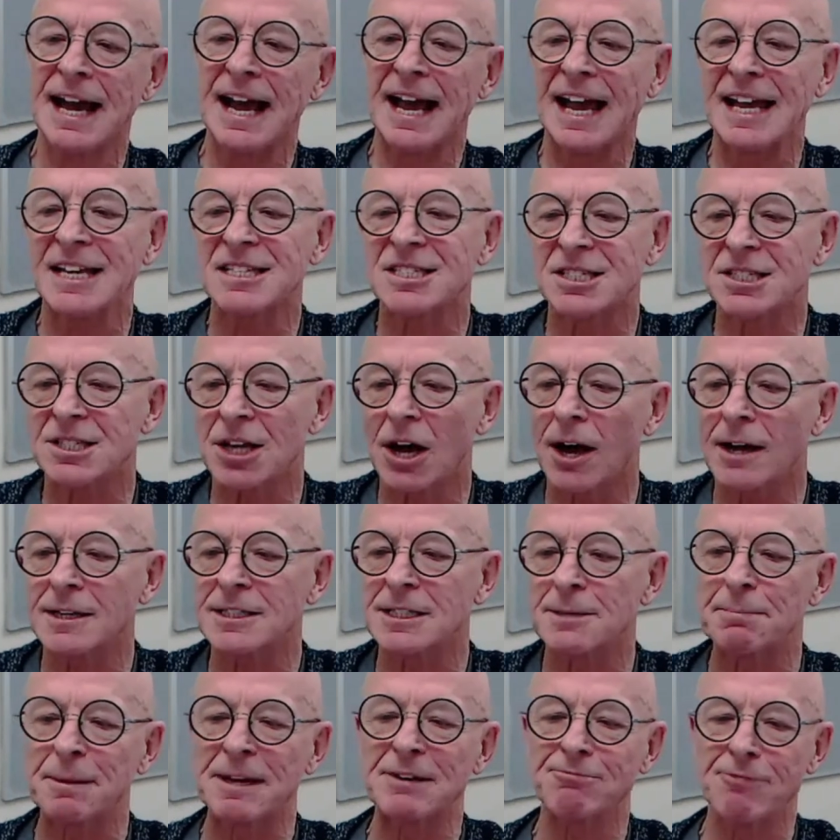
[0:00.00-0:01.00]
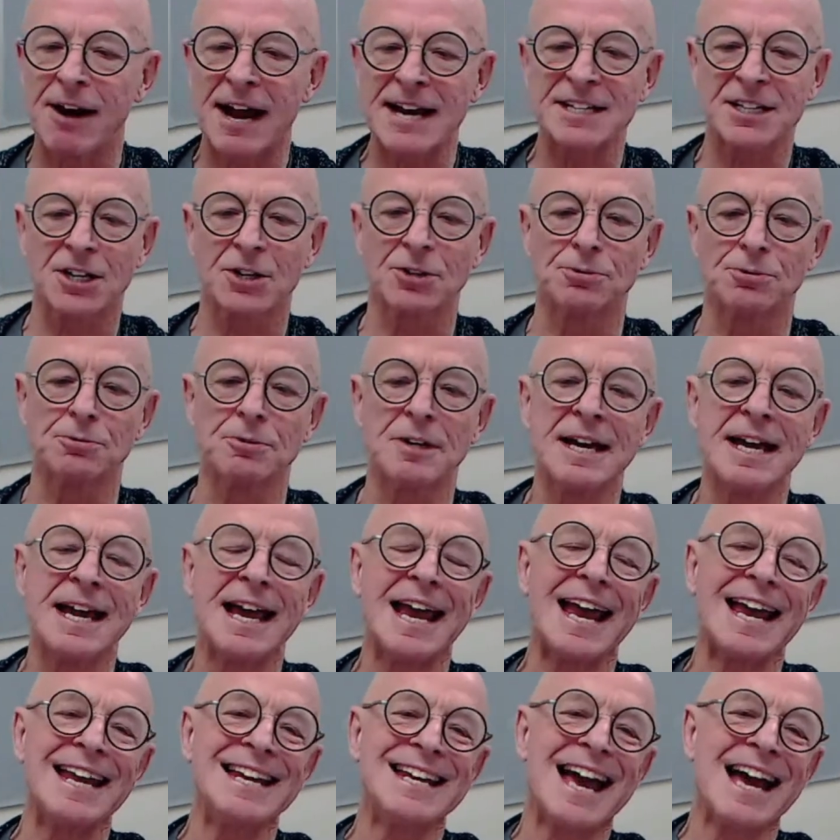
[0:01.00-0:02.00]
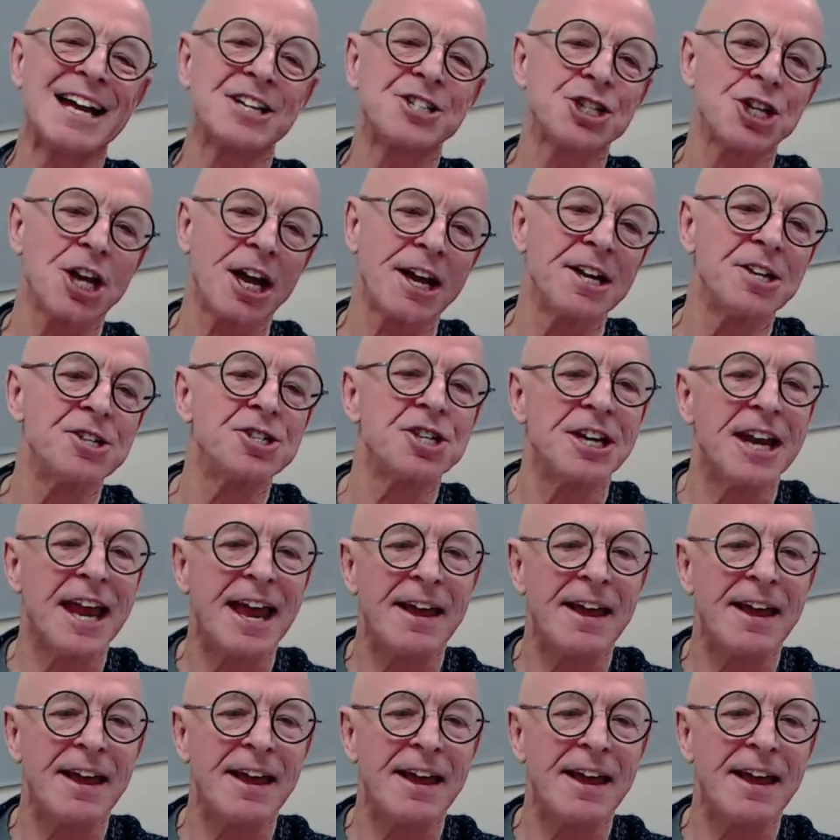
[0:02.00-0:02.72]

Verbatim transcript: It's time to be radical in our change in